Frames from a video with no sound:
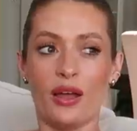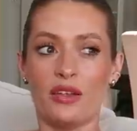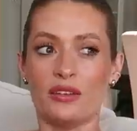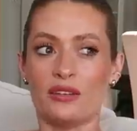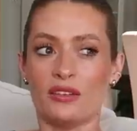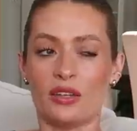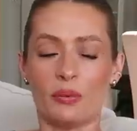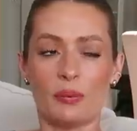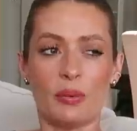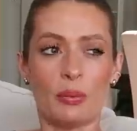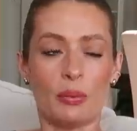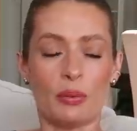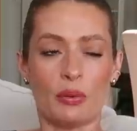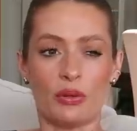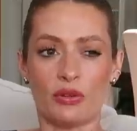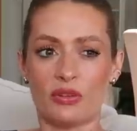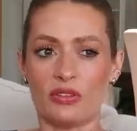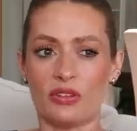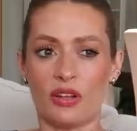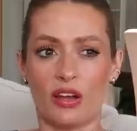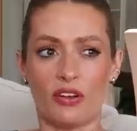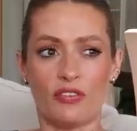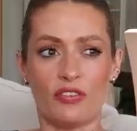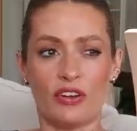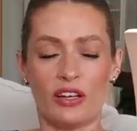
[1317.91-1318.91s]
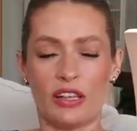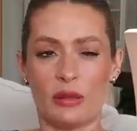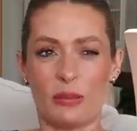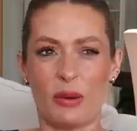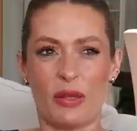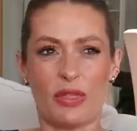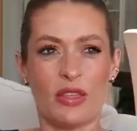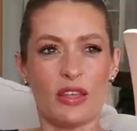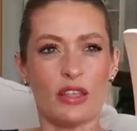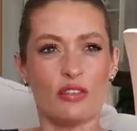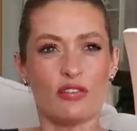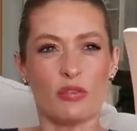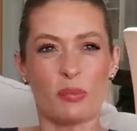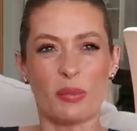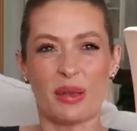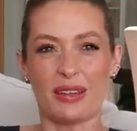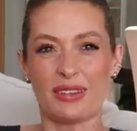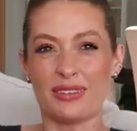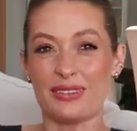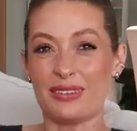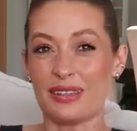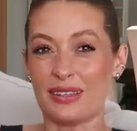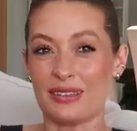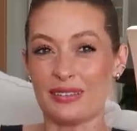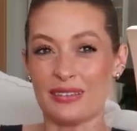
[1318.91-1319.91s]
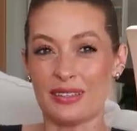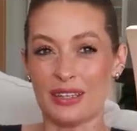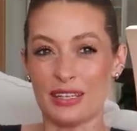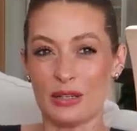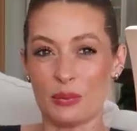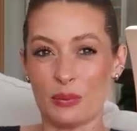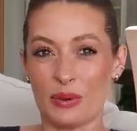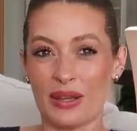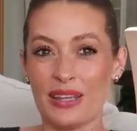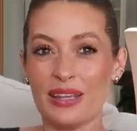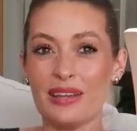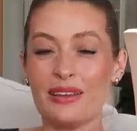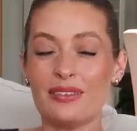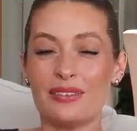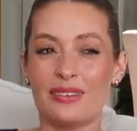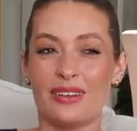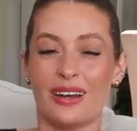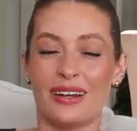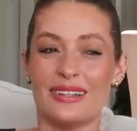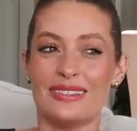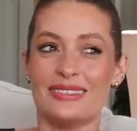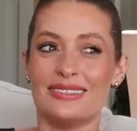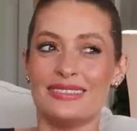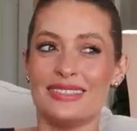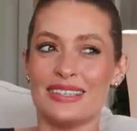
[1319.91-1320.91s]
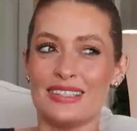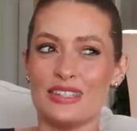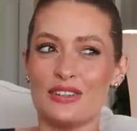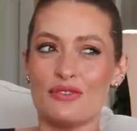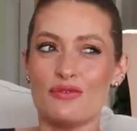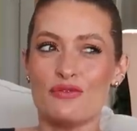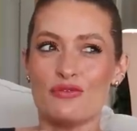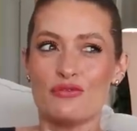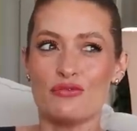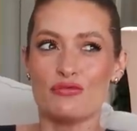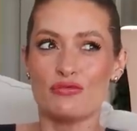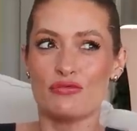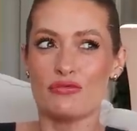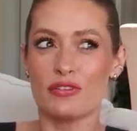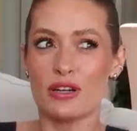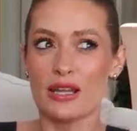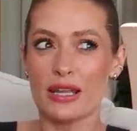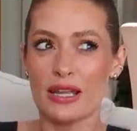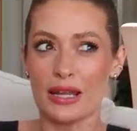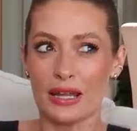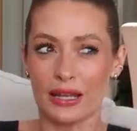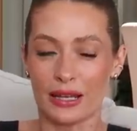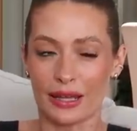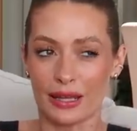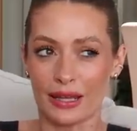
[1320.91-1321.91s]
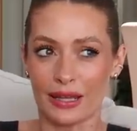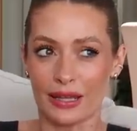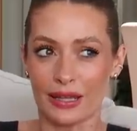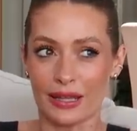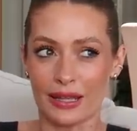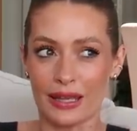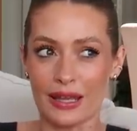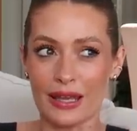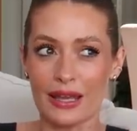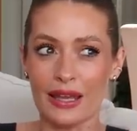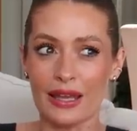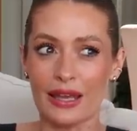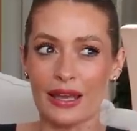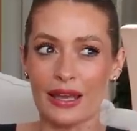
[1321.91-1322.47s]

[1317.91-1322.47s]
some people can start feeling them i think it's from like 16 weeks and i didn't really